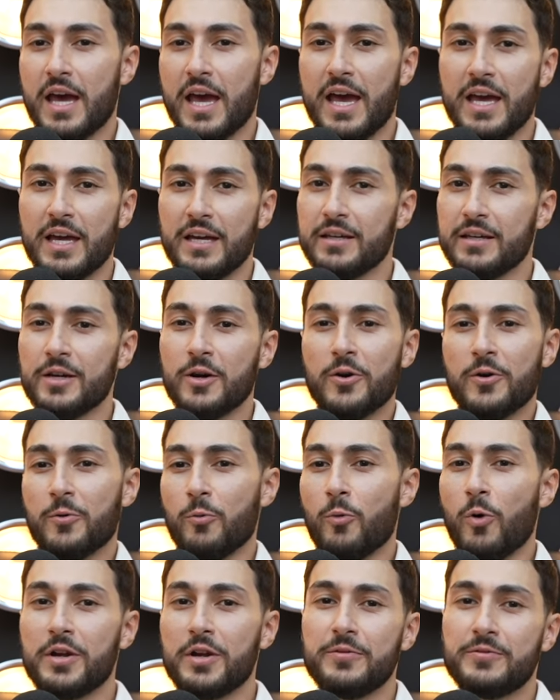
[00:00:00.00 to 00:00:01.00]
hey
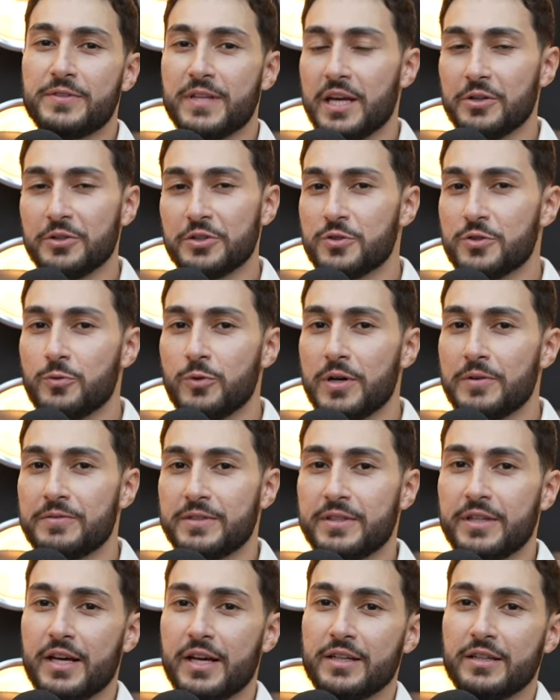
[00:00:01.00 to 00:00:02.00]
what if taylor
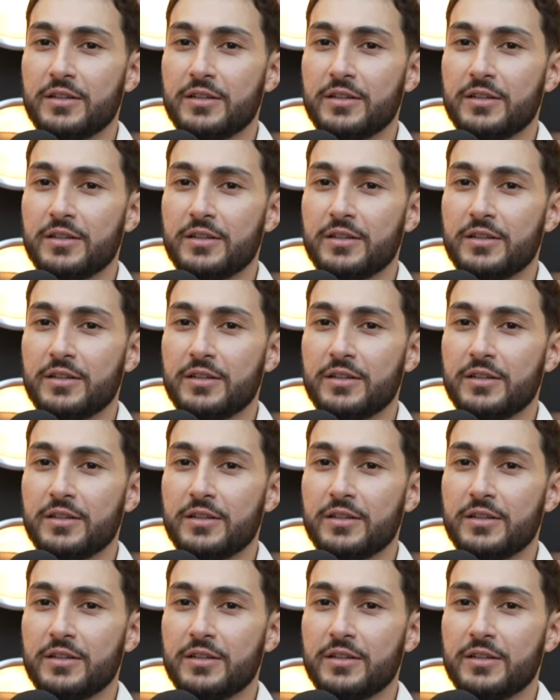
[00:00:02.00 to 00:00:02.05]
swift uh,